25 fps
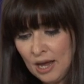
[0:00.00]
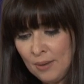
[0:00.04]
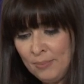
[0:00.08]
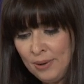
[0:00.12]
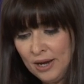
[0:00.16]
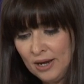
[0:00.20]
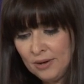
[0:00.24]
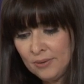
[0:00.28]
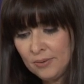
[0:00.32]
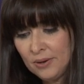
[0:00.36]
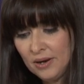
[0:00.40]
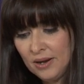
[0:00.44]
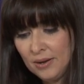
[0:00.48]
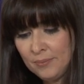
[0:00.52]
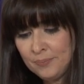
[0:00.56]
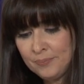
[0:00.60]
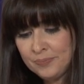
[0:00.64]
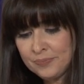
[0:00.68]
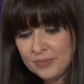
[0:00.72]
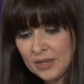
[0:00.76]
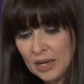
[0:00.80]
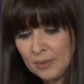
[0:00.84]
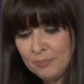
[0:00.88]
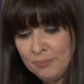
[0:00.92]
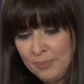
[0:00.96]
about
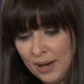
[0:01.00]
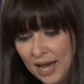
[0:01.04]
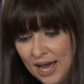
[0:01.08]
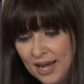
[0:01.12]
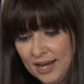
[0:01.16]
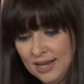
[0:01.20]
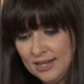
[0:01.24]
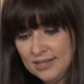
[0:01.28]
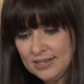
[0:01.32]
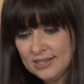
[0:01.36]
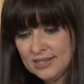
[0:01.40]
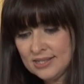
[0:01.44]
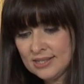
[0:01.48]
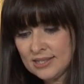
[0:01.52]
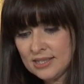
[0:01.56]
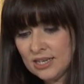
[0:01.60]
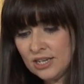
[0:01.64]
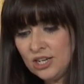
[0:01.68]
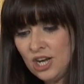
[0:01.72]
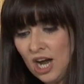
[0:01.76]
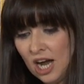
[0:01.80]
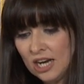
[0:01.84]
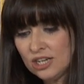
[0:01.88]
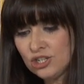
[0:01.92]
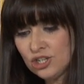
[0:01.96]
balance,
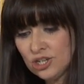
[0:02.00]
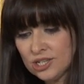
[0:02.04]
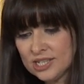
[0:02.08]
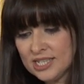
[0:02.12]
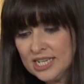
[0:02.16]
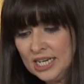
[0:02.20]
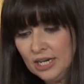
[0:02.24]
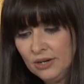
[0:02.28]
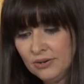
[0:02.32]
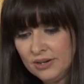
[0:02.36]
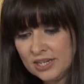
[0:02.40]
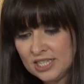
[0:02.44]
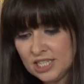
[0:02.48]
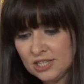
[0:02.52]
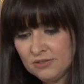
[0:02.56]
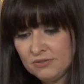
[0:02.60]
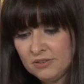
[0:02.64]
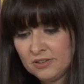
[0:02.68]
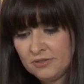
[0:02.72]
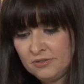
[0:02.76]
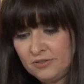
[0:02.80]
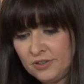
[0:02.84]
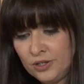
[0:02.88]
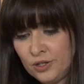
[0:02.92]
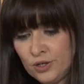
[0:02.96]
not just hearing
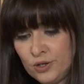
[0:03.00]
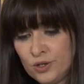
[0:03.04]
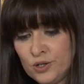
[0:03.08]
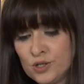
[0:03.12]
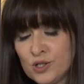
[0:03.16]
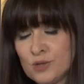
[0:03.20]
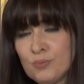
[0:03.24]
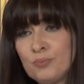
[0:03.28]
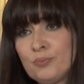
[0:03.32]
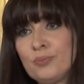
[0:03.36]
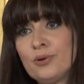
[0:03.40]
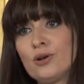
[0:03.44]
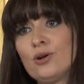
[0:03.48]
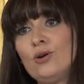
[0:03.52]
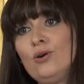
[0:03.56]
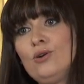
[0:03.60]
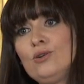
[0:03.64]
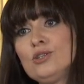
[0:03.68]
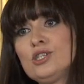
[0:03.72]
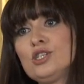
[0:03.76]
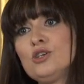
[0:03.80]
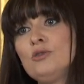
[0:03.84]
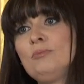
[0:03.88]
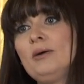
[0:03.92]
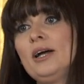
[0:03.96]
different views, but
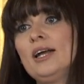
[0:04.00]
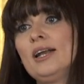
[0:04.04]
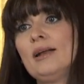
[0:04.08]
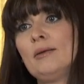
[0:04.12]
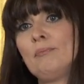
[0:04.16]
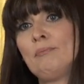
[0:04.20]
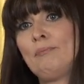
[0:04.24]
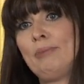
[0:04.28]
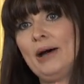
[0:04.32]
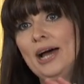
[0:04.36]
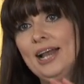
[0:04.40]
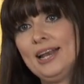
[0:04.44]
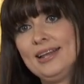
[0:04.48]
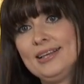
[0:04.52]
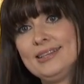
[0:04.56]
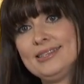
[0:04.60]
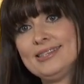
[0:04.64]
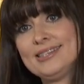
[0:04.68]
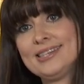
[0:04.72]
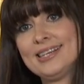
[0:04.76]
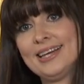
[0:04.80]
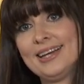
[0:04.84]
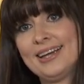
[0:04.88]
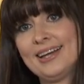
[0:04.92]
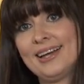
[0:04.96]
also about
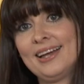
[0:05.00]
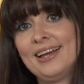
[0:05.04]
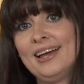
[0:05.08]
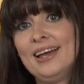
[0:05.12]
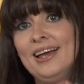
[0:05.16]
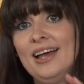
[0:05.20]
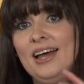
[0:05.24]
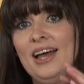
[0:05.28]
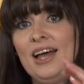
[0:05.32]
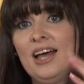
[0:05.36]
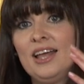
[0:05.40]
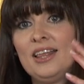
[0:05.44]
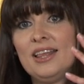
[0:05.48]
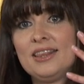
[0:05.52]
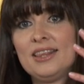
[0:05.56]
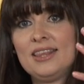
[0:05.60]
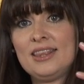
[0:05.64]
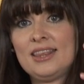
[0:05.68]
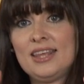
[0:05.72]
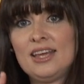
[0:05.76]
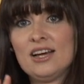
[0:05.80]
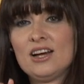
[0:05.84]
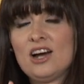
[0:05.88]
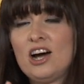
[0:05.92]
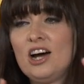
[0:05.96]
balancing
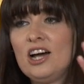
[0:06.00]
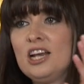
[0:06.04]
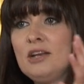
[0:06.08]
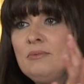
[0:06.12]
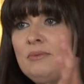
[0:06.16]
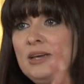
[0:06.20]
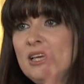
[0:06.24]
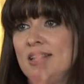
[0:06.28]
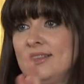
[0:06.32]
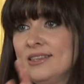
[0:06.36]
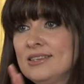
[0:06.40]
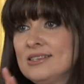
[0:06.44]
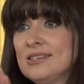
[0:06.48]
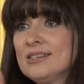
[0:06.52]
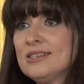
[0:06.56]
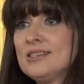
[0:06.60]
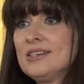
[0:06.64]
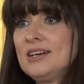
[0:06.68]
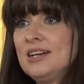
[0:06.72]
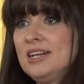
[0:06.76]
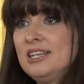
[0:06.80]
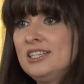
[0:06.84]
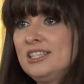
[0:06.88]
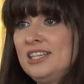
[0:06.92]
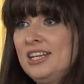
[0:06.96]
the economy, the
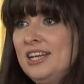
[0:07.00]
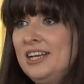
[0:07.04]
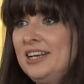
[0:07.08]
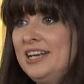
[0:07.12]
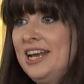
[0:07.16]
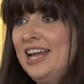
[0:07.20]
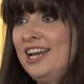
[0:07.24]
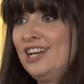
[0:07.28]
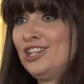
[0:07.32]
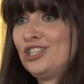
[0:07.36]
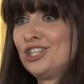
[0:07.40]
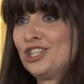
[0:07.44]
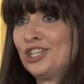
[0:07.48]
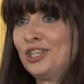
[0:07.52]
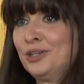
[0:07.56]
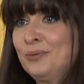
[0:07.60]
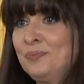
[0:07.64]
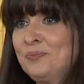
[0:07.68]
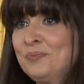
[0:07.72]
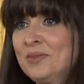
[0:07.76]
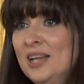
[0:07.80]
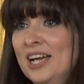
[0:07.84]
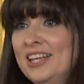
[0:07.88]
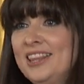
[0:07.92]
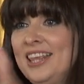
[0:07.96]
society, and nature.
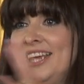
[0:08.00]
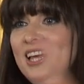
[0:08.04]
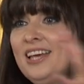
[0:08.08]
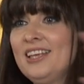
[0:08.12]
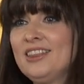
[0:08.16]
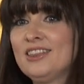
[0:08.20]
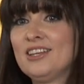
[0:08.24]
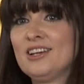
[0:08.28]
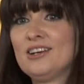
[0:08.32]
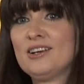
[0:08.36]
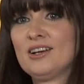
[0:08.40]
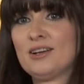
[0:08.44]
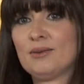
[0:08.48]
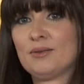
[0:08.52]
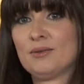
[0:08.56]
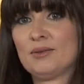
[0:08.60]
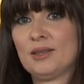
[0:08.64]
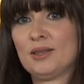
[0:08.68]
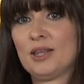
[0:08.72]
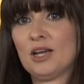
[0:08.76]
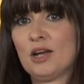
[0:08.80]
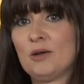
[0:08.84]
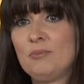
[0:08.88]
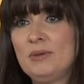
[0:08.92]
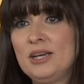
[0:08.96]
I think there
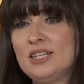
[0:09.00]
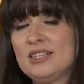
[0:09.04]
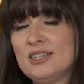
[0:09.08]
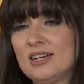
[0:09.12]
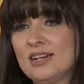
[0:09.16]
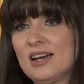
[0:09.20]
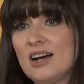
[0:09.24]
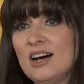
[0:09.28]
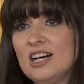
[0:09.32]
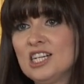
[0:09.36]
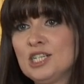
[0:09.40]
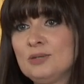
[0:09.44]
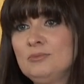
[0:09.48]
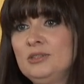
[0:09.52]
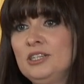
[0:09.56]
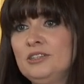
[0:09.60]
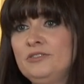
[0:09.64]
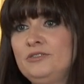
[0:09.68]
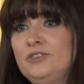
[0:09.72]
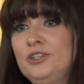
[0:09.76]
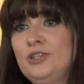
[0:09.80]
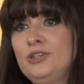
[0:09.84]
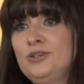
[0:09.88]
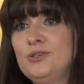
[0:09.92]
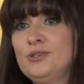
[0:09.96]
can be a dichotomy
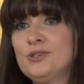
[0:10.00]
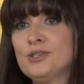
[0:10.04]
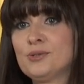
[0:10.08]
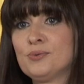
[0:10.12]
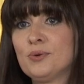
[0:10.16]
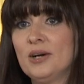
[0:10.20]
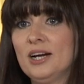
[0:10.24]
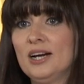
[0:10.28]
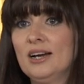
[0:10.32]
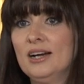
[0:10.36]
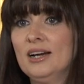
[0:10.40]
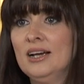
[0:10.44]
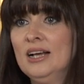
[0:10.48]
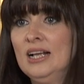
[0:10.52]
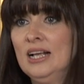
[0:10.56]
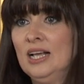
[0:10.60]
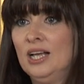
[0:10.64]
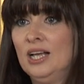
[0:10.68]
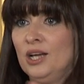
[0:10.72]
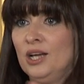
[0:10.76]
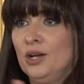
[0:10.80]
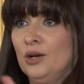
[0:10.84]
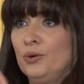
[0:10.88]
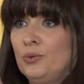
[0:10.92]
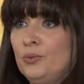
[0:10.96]
of views where
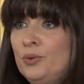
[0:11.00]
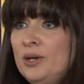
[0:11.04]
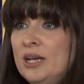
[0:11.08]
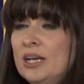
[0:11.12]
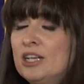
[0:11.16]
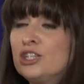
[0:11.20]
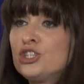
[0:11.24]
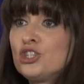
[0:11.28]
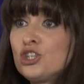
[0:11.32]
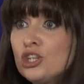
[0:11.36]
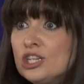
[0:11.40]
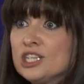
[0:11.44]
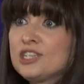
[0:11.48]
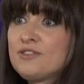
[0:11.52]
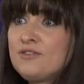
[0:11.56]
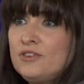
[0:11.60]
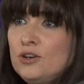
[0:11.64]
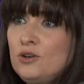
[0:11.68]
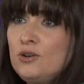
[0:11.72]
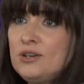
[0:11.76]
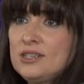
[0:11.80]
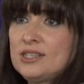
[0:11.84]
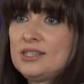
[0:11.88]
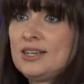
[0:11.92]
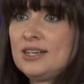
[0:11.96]
we can just
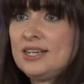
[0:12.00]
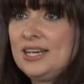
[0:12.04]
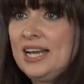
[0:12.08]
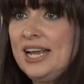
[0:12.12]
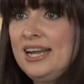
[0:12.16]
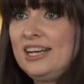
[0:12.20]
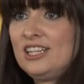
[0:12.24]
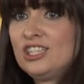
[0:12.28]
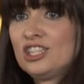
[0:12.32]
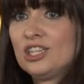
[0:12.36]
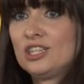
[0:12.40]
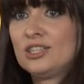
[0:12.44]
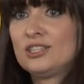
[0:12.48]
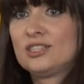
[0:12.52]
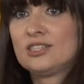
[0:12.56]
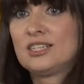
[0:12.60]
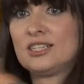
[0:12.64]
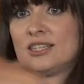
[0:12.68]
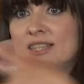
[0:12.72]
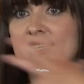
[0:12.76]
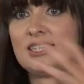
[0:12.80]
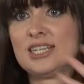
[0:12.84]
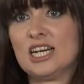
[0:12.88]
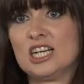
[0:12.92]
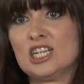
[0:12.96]
focus on nature
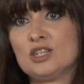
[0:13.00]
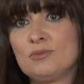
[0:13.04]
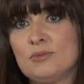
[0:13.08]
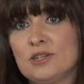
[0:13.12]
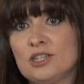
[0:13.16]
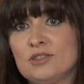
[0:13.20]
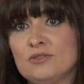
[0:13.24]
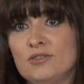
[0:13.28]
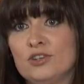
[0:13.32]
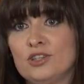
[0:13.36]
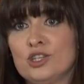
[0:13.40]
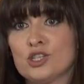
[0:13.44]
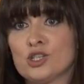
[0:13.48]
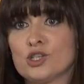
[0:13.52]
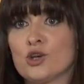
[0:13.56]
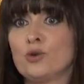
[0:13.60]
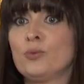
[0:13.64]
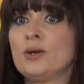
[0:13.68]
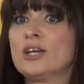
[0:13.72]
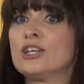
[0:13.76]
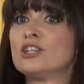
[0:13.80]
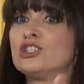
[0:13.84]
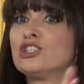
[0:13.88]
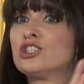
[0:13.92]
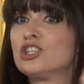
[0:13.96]
to the detriment of others, or
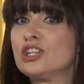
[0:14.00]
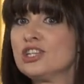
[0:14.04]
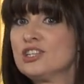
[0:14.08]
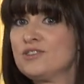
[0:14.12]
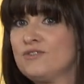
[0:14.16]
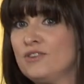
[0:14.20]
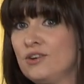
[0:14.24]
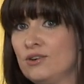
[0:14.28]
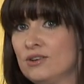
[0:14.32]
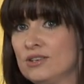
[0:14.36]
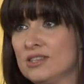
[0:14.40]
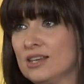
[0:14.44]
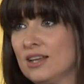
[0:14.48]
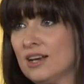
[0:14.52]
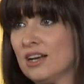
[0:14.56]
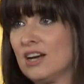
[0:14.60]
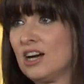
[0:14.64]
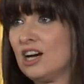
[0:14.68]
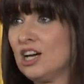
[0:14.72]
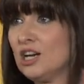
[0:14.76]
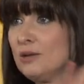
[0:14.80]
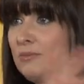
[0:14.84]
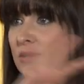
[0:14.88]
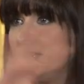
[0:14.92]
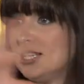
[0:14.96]
we can just focus on
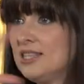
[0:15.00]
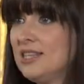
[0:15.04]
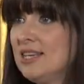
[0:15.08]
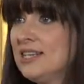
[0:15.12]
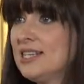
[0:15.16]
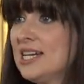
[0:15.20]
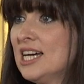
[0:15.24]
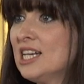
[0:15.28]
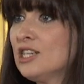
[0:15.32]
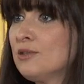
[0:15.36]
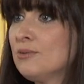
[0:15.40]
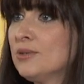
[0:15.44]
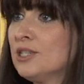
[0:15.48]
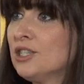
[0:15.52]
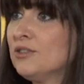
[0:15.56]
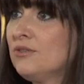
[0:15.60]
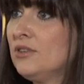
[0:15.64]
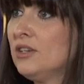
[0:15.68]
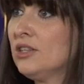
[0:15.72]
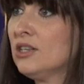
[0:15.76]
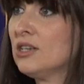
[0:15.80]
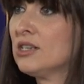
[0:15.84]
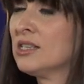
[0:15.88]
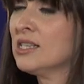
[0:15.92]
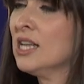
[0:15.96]
economy to the detriment of
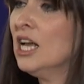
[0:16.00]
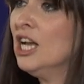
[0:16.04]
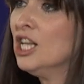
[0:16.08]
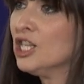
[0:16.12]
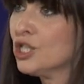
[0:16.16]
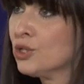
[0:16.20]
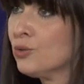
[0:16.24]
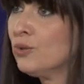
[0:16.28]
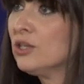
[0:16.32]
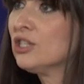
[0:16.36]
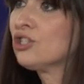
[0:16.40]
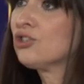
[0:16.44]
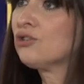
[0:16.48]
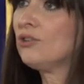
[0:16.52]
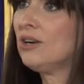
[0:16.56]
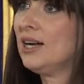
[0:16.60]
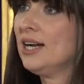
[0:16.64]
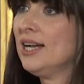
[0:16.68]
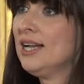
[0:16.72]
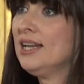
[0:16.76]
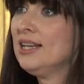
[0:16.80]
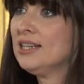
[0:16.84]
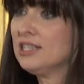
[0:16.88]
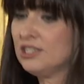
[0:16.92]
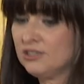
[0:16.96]
others. So we'll
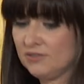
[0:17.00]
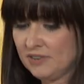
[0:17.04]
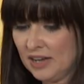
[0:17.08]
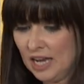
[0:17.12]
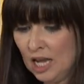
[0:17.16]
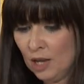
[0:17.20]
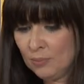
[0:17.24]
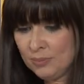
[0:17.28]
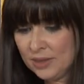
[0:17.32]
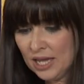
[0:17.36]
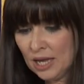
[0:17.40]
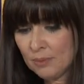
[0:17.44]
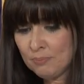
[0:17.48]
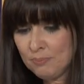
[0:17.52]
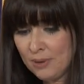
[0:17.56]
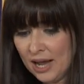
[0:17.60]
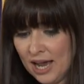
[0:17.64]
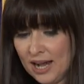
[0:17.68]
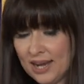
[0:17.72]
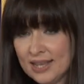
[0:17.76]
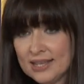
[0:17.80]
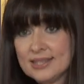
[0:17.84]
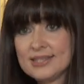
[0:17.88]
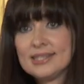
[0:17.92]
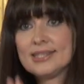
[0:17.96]
try and develop that
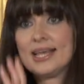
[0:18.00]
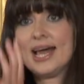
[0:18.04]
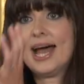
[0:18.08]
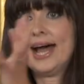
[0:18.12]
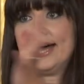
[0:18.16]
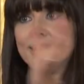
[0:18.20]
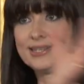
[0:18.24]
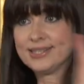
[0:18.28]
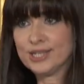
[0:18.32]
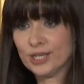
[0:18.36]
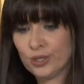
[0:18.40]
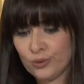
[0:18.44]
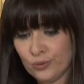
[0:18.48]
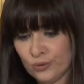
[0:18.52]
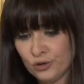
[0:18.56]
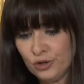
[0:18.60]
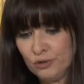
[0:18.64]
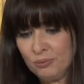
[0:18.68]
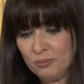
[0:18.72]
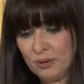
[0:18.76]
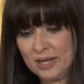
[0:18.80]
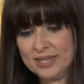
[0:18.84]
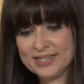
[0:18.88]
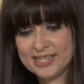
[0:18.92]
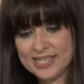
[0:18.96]
balance as a
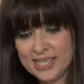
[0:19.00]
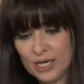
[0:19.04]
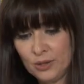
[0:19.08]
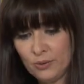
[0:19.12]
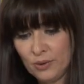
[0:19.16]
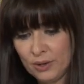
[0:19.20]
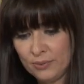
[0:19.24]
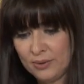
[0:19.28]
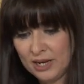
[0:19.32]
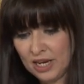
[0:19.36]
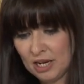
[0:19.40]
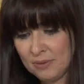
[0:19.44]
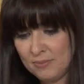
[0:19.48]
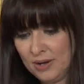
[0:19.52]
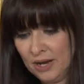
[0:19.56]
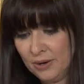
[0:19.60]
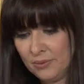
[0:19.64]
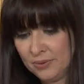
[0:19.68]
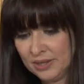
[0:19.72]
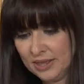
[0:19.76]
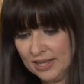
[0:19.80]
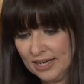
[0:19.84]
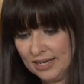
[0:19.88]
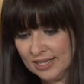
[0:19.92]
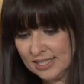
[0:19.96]
group and see where we come out
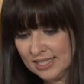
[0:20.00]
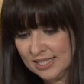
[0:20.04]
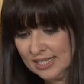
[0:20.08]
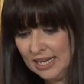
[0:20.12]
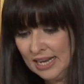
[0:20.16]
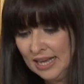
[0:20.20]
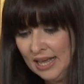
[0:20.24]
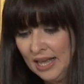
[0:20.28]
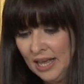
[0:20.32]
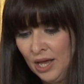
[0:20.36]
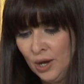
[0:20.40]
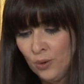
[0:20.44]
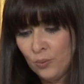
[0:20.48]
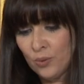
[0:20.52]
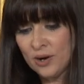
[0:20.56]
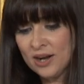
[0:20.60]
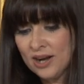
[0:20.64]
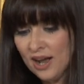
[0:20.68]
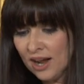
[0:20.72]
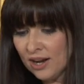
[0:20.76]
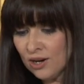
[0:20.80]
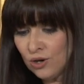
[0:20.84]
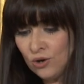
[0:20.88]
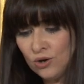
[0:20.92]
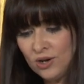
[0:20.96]
with that. We're
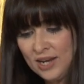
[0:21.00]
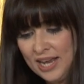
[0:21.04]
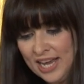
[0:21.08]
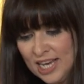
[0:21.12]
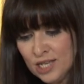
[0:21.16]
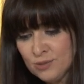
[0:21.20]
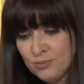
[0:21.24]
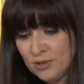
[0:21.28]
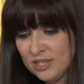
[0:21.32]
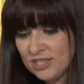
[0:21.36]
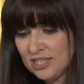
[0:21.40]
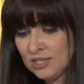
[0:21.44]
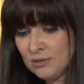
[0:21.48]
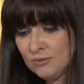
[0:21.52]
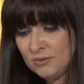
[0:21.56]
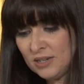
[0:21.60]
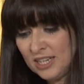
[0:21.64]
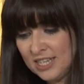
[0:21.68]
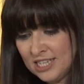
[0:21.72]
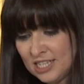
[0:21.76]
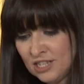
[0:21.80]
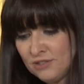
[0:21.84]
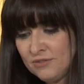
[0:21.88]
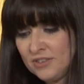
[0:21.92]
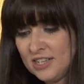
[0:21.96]
not all experts in
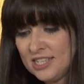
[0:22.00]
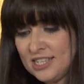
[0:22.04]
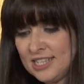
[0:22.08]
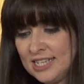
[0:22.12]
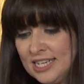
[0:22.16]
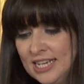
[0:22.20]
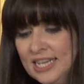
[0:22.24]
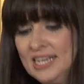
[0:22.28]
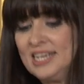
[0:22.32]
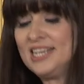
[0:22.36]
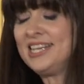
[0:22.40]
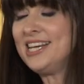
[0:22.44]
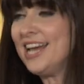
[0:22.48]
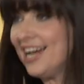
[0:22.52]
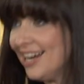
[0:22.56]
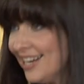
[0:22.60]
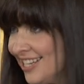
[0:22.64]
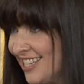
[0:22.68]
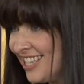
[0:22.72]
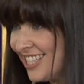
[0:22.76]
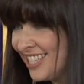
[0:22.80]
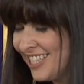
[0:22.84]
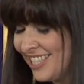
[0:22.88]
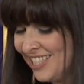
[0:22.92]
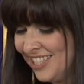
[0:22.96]
biodiversity
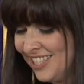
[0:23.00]
yet,